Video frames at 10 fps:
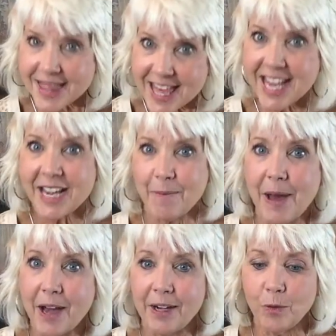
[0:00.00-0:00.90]
Think
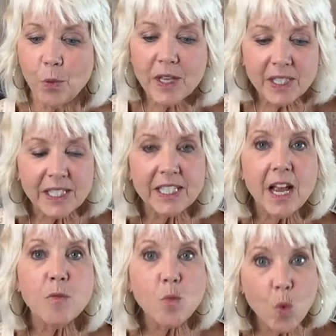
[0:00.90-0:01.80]
about it. When
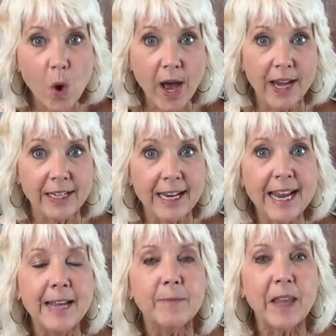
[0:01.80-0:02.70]
someone
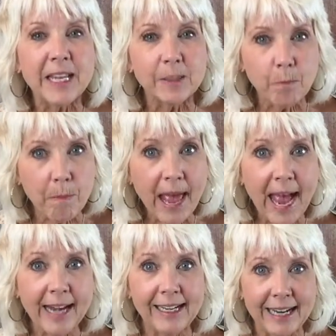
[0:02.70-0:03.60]
is
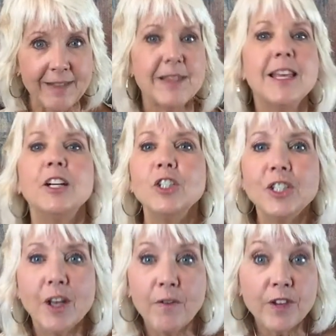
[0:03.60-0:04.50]
battling their
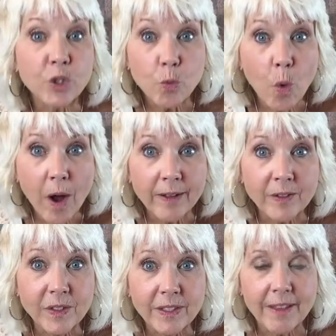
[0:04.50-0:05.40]
selfish
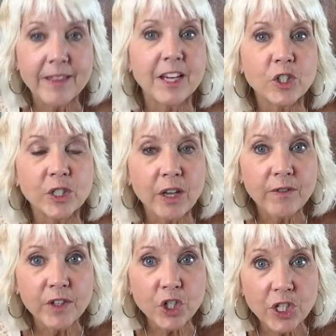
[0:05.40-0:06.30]
wants, their
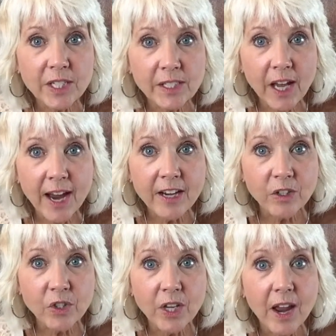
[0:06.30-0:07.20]
selfish
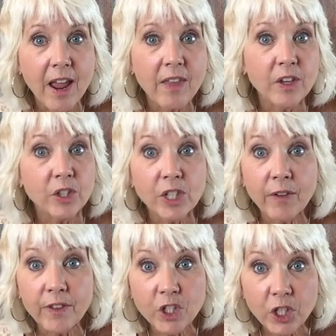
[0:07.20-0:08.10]
desires, their
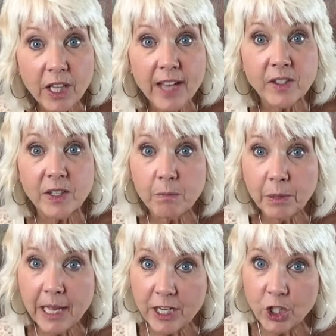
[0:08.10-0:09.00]
selfish lusts
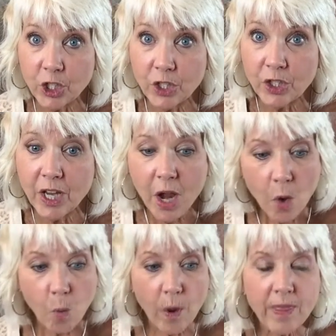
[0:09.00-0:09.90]
and pleasures,
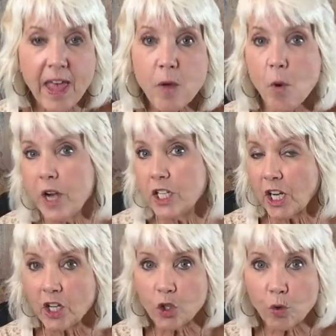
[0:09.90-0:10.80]
when they want
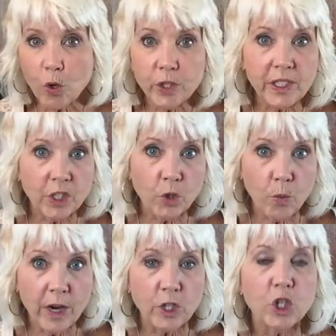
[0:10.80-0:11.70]
to control
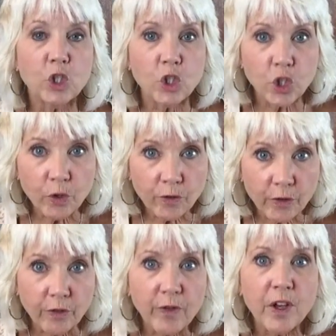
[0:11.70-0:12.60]
situations to
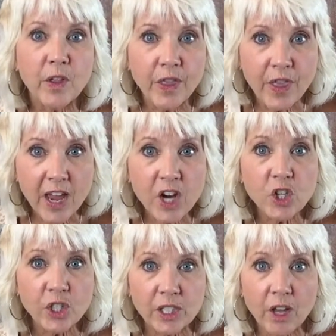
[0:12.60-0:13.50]
fulfill
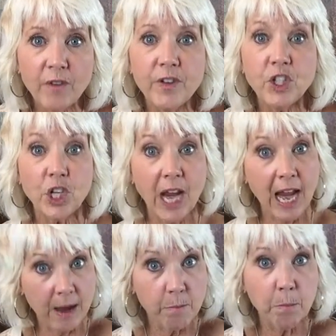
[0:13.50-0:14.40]
their selfish
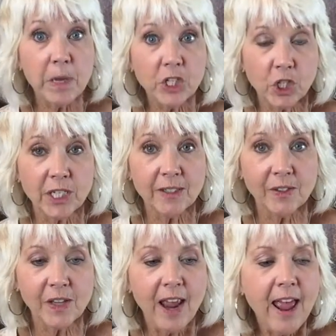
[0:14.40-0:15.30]

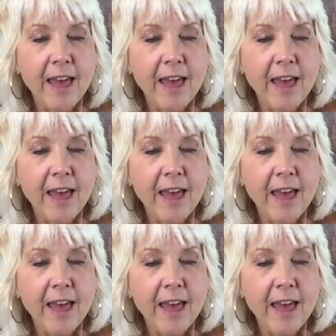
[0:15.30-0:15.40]
ambitions,